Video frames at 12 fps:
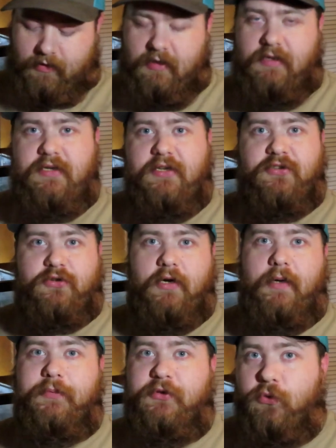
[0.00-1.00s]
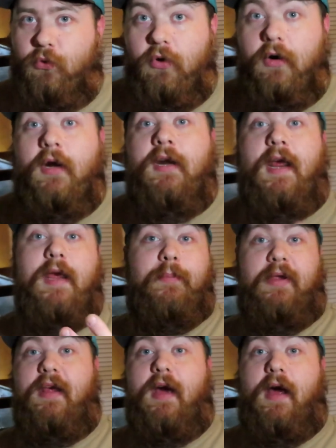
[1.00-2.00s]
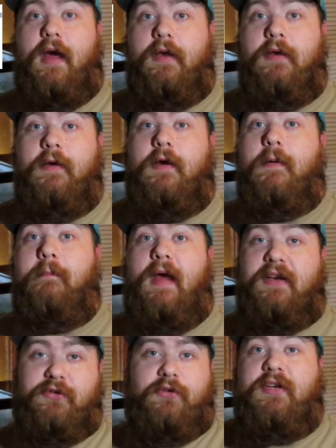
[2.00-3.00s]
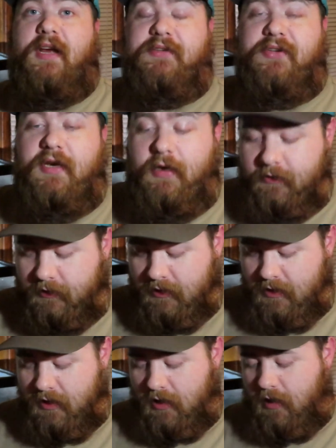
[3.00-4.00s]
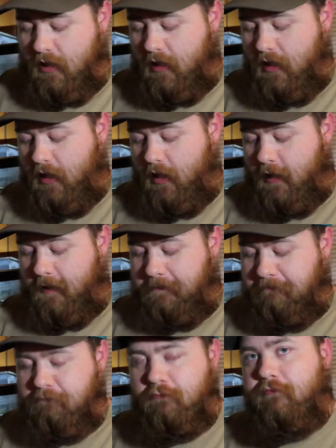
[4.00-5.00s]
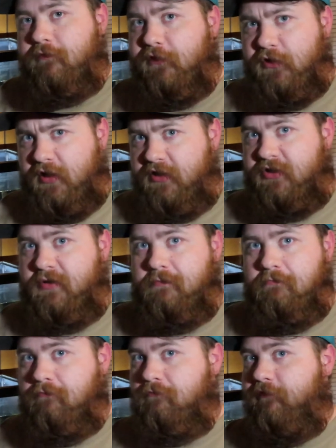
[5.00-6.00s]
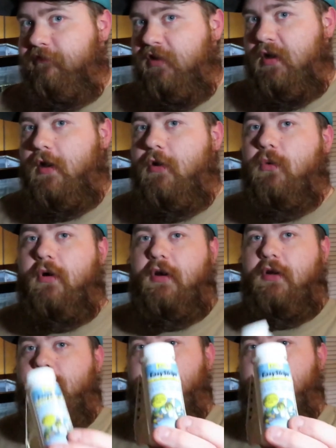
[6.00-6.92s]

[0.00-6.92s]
easy strips or an API master test kit. Uh, for this video, we're going